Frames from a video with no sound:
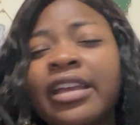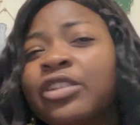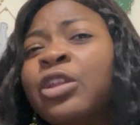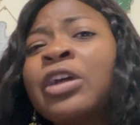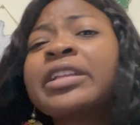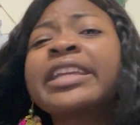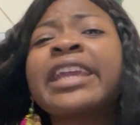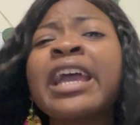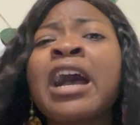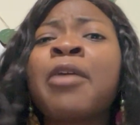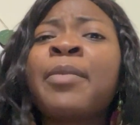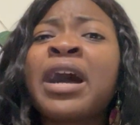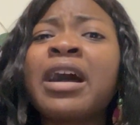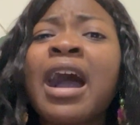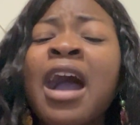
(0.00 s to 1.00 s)
don't care
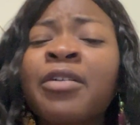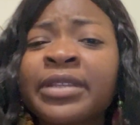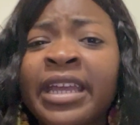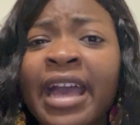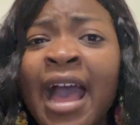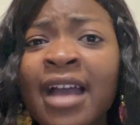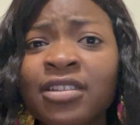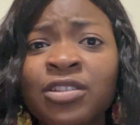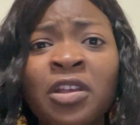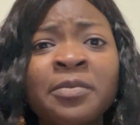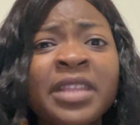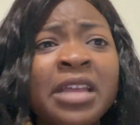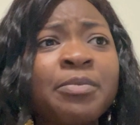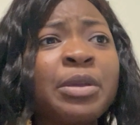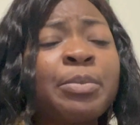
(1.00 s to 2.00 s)
about how they act
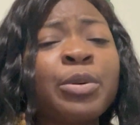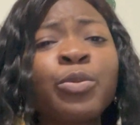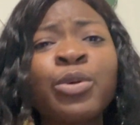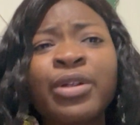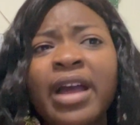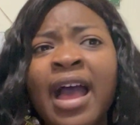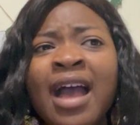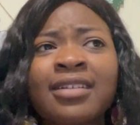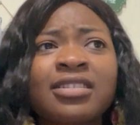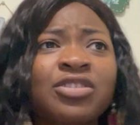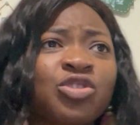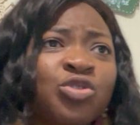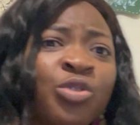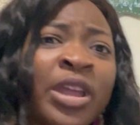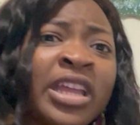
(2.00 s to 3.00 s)
sometimes people will act
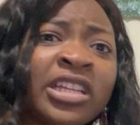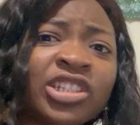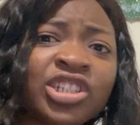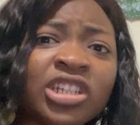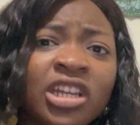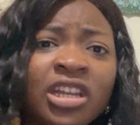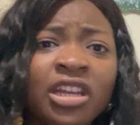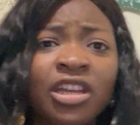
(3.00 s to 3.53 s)
strange